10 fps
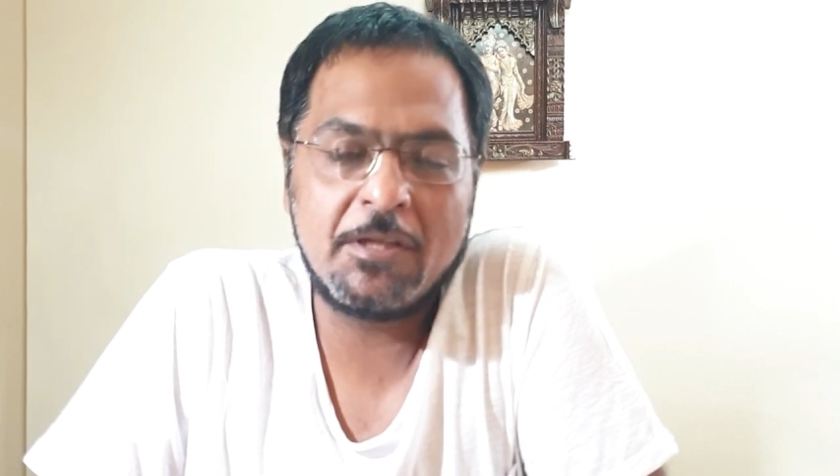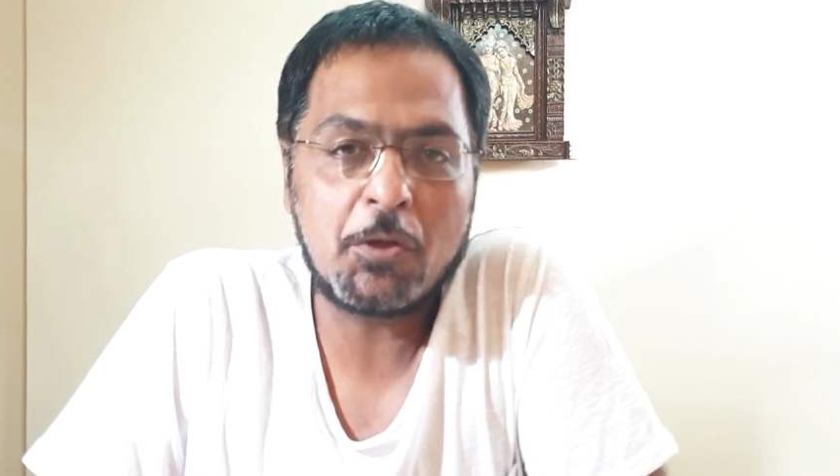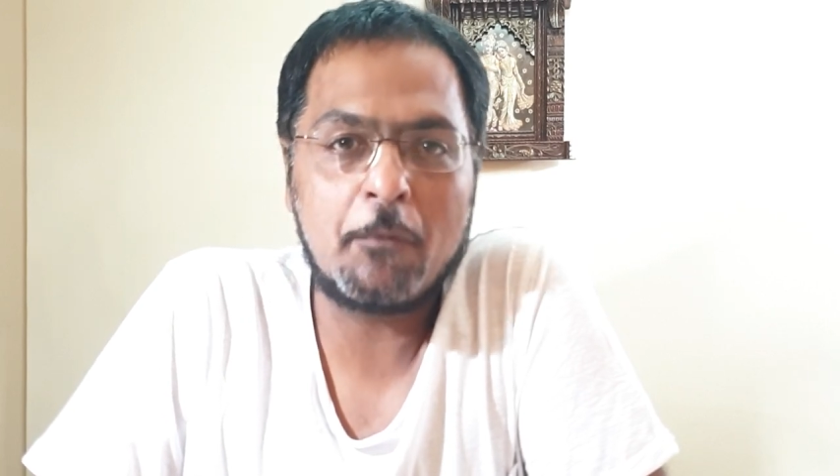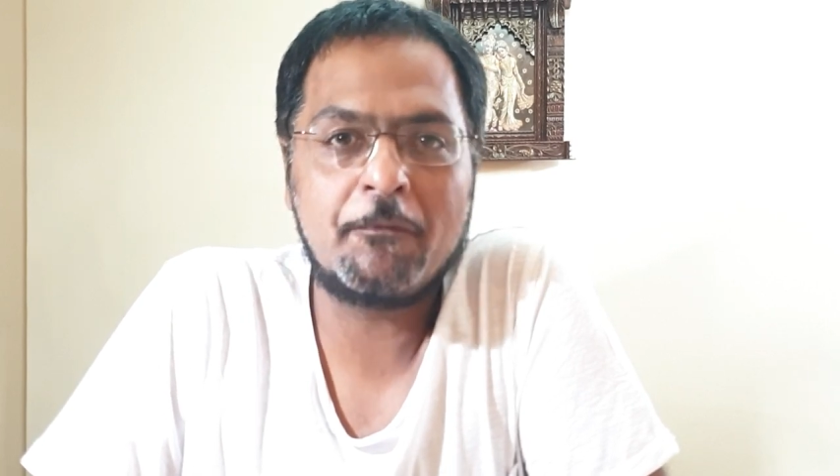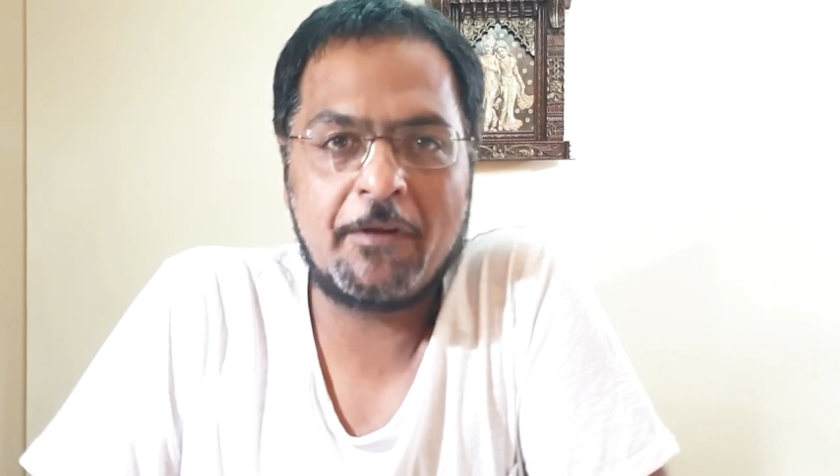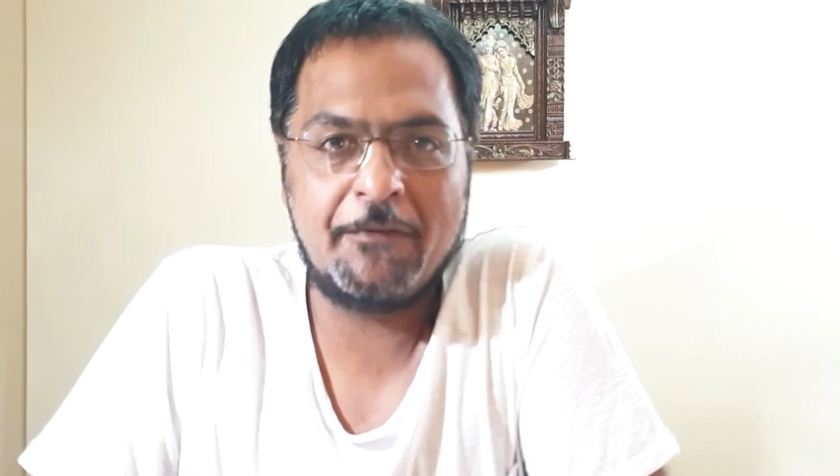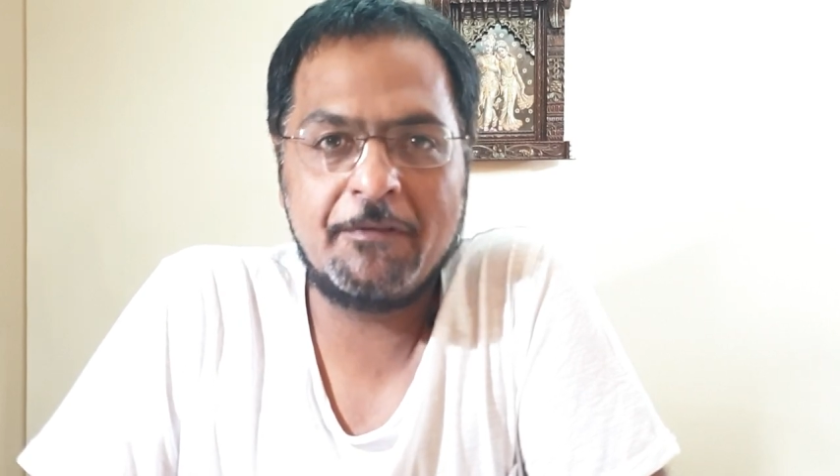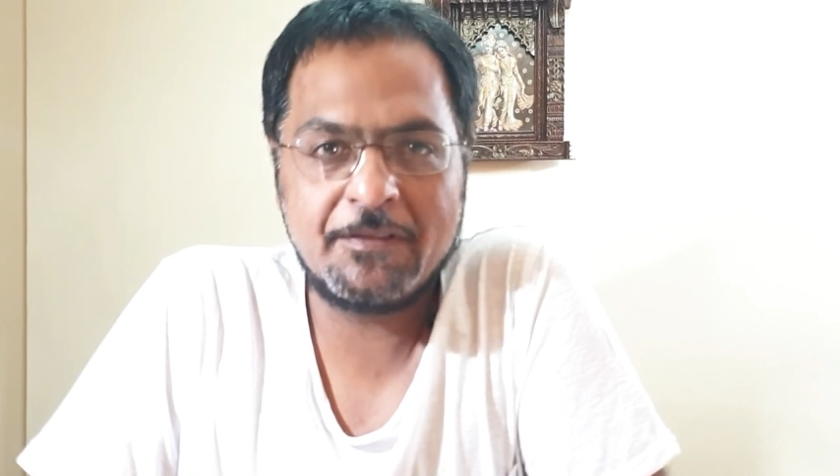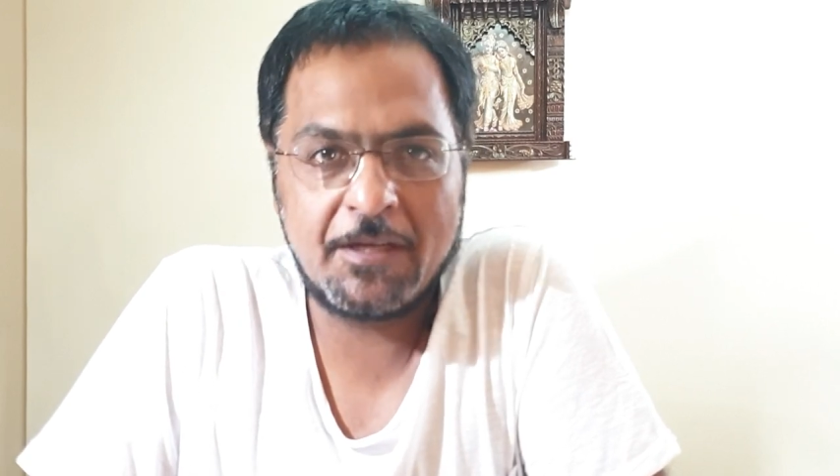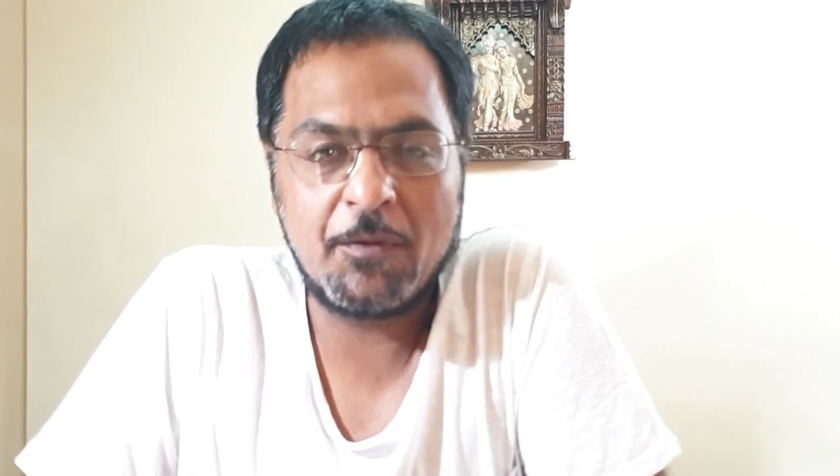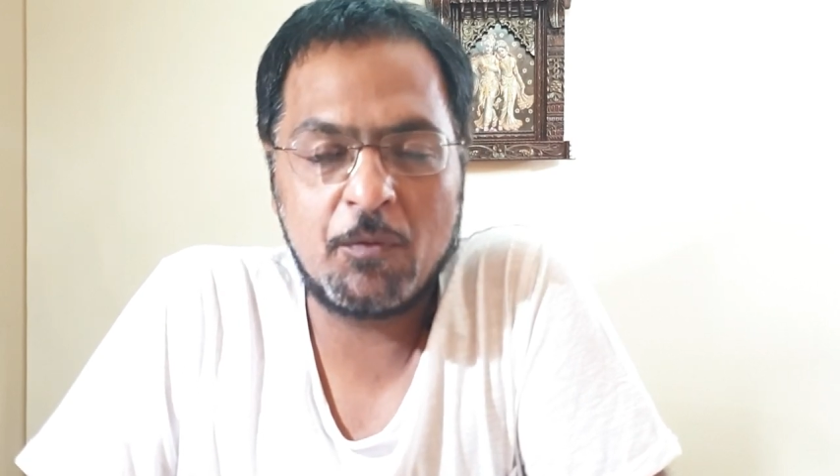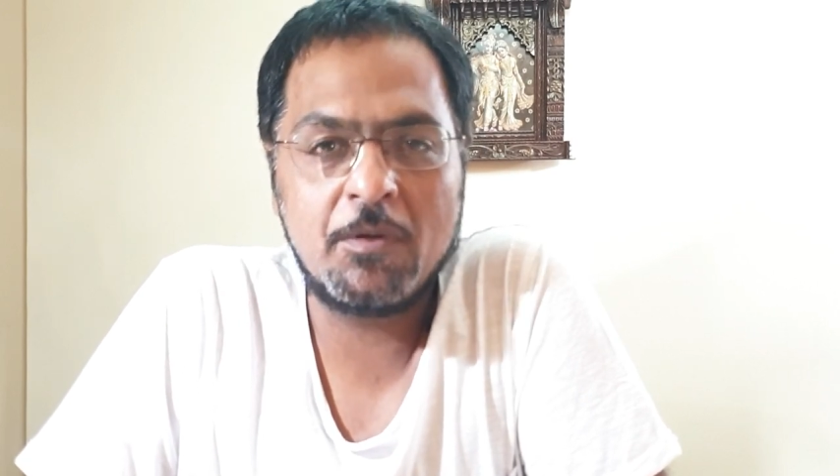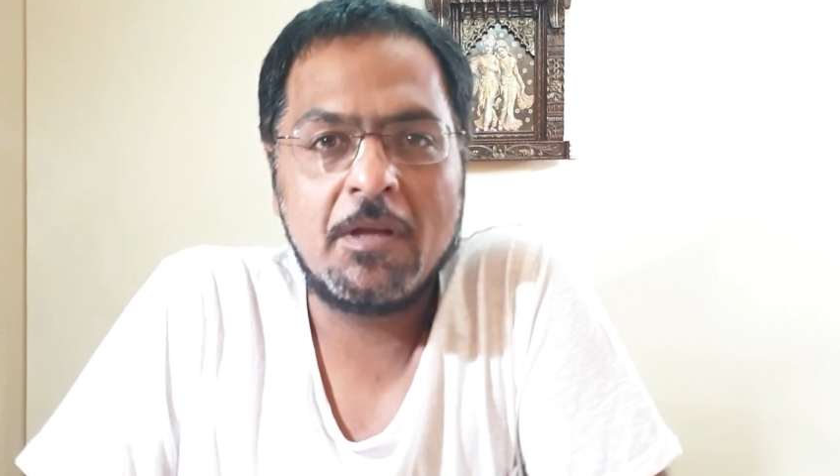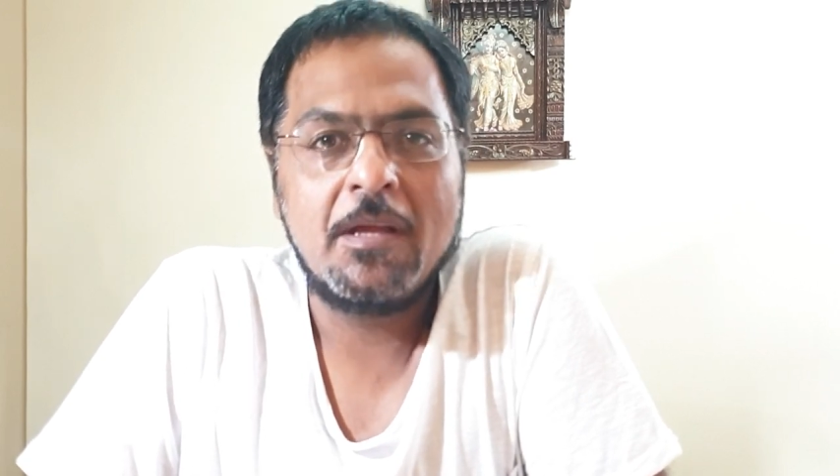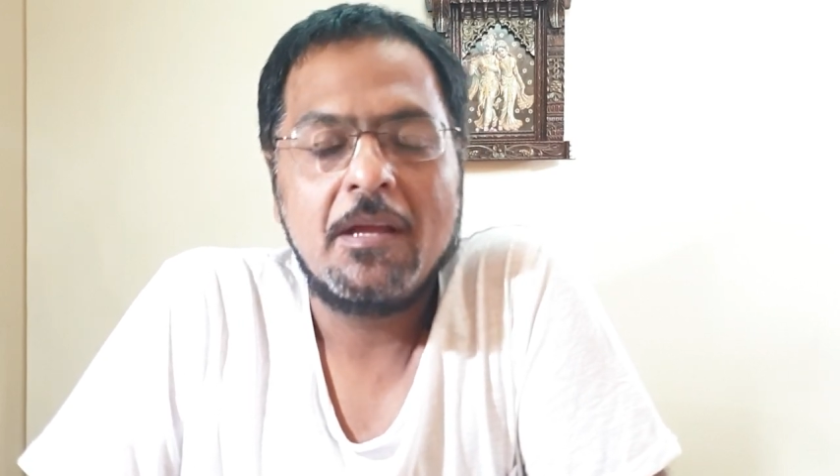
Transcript: the top 5 which I own